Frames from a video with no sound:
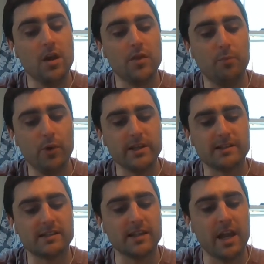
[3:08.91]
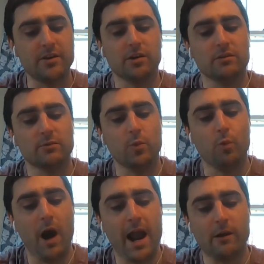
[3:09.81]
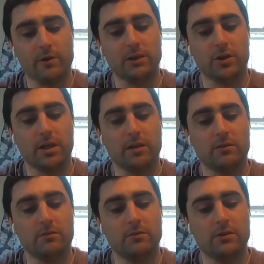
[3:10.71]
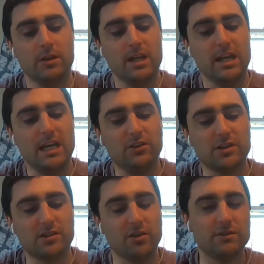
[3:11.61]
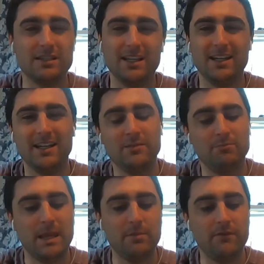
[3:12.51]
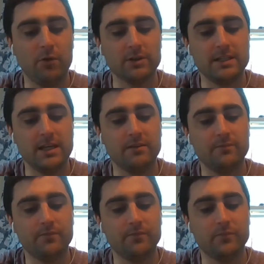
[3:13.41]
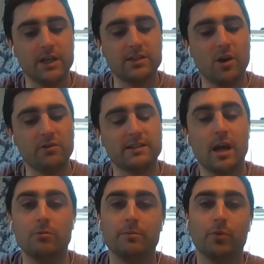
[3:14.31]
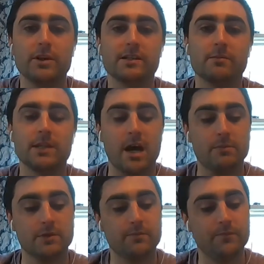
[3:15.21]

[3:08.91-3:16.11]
The boy is slender, wiry looking. He looks 13, maybe 14. It's hard to tell with boys sometimes.